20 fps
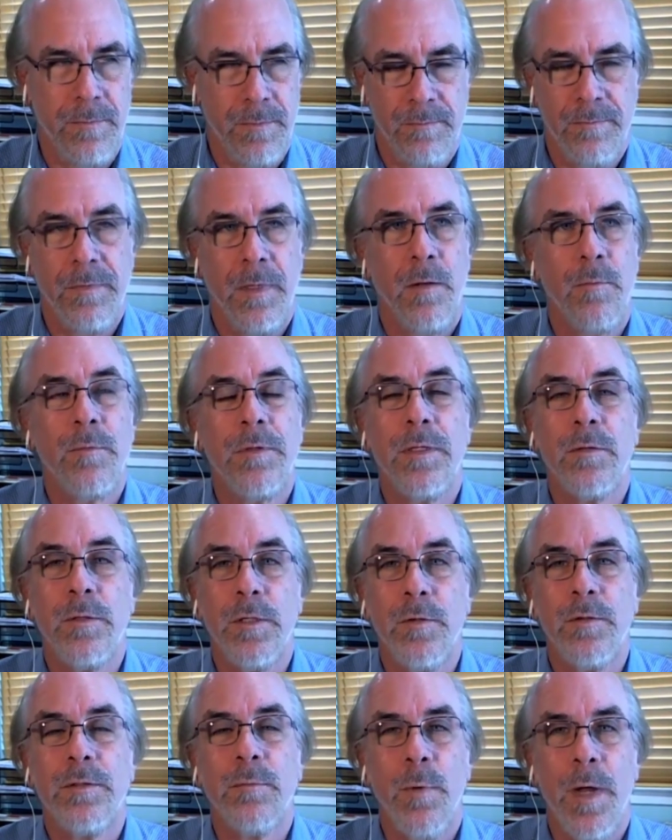we'll
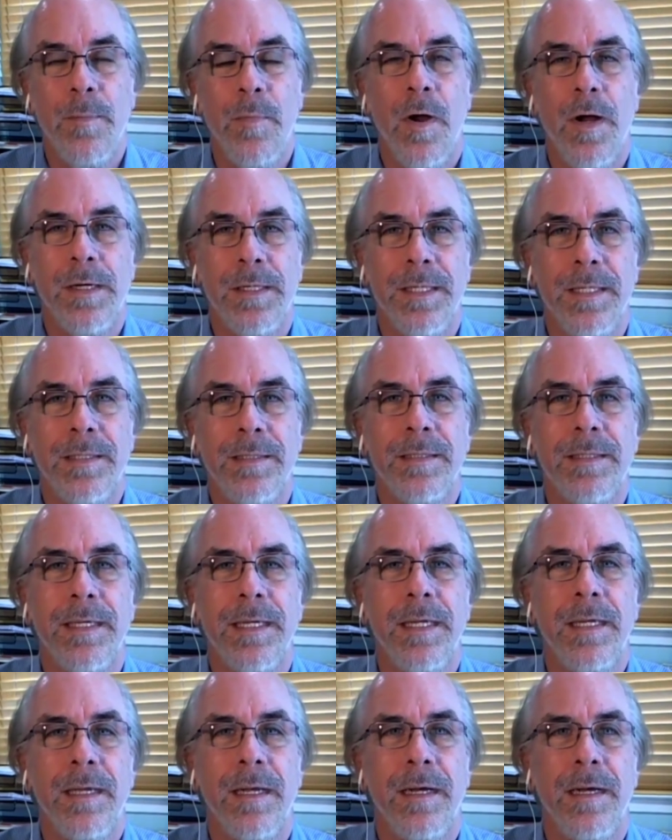use
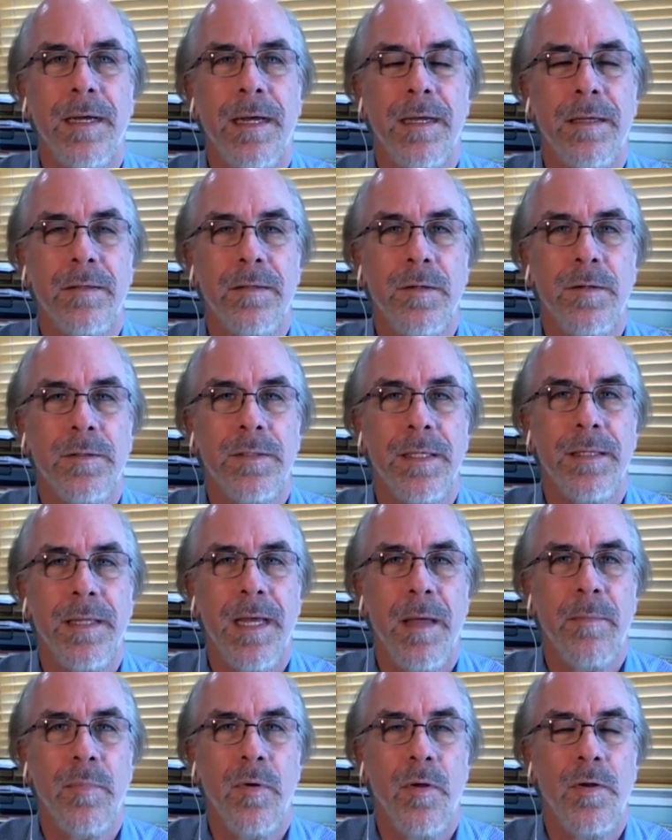WebRTC, using
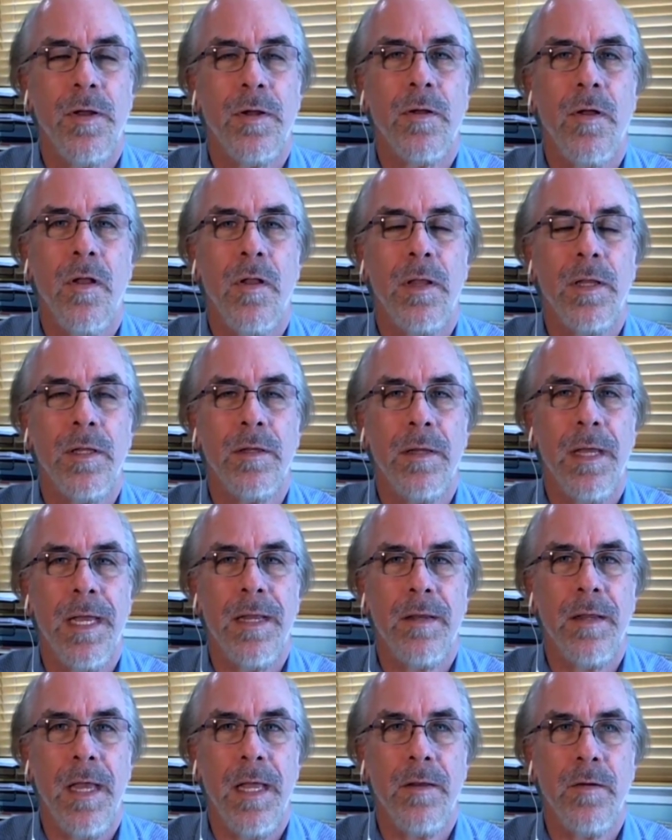that protocol
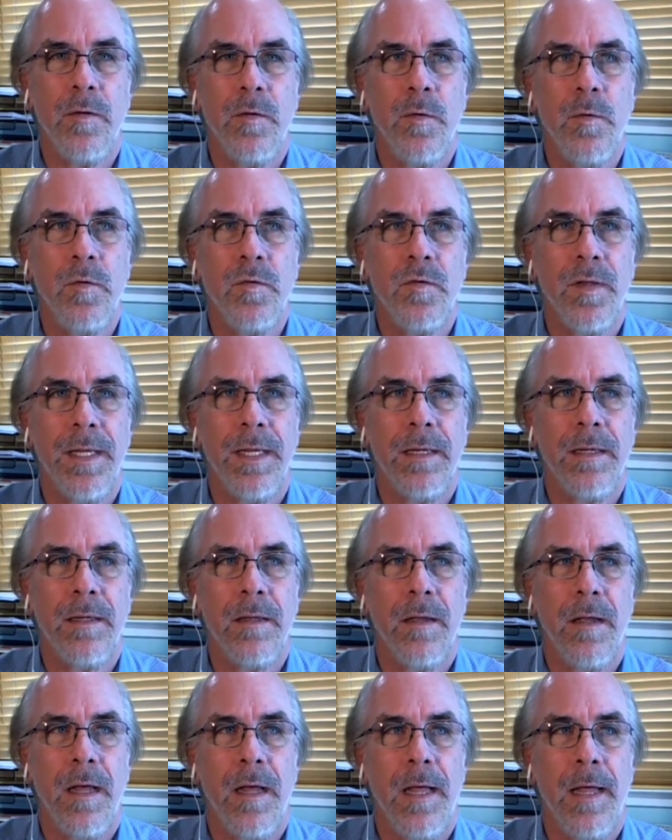and using
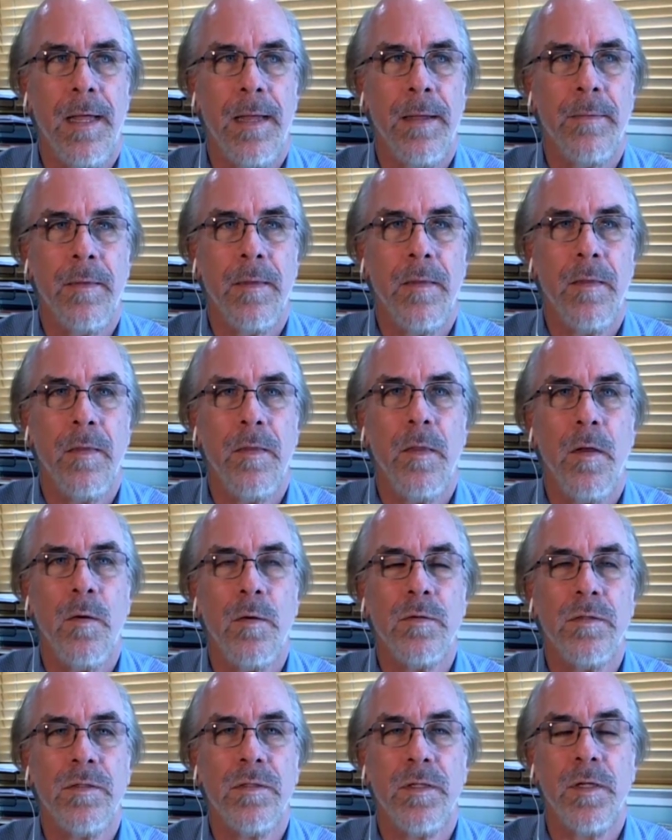
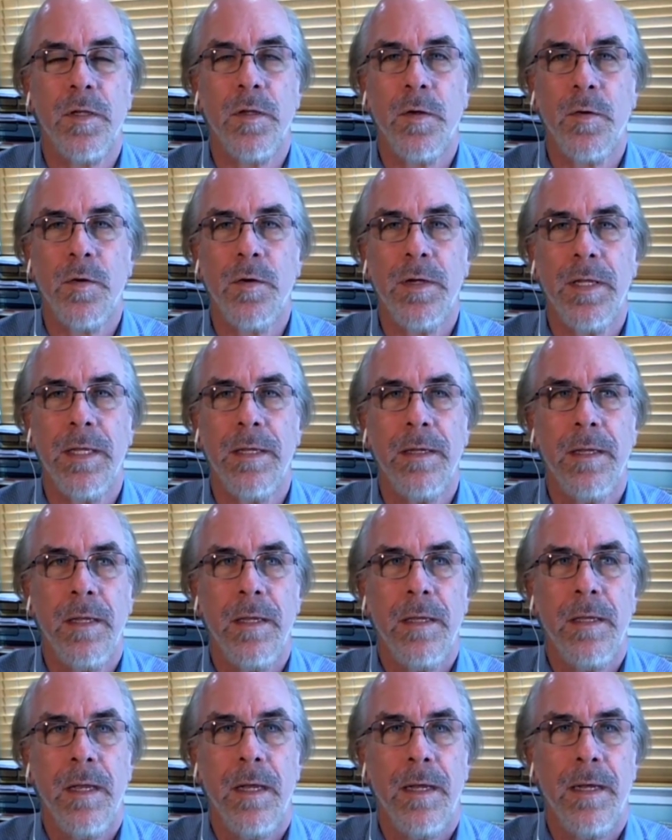those security
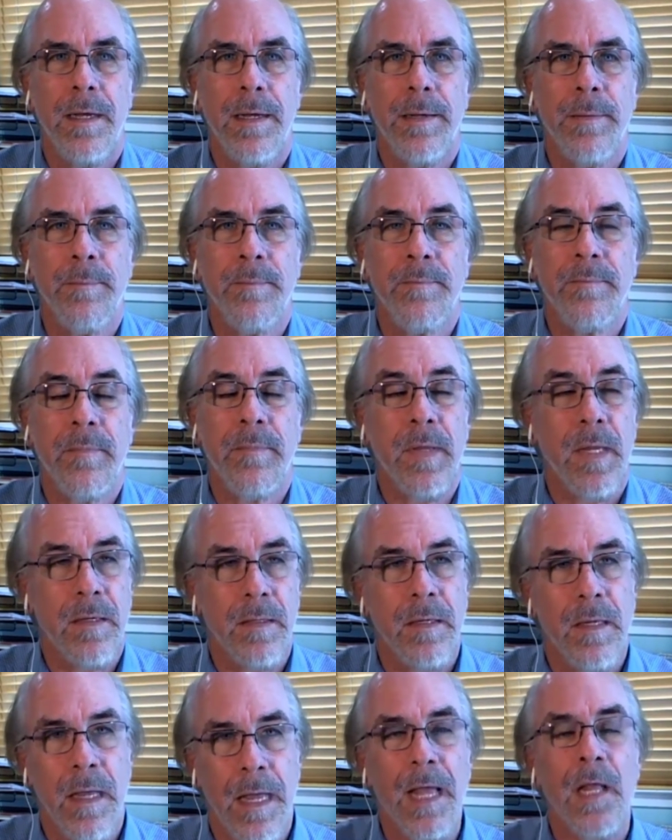
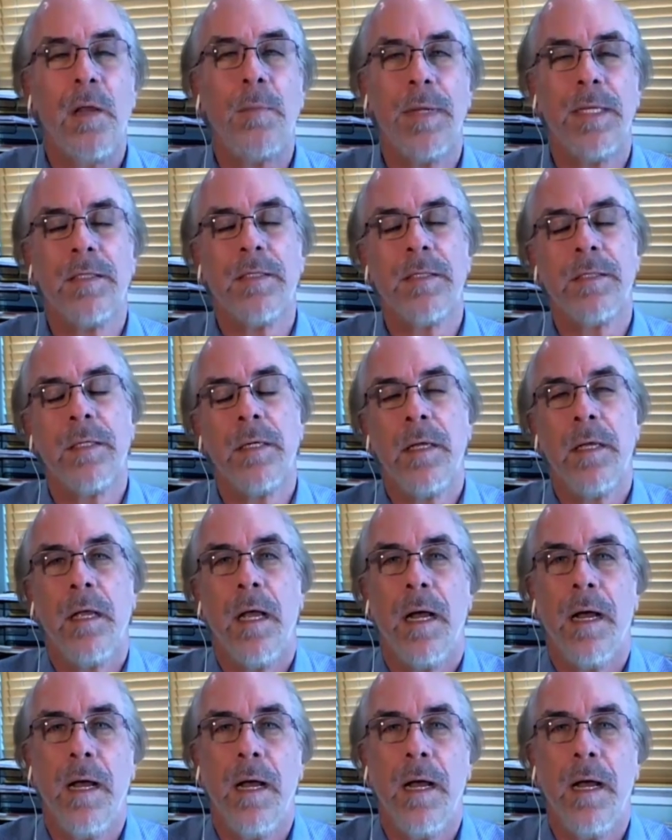elements.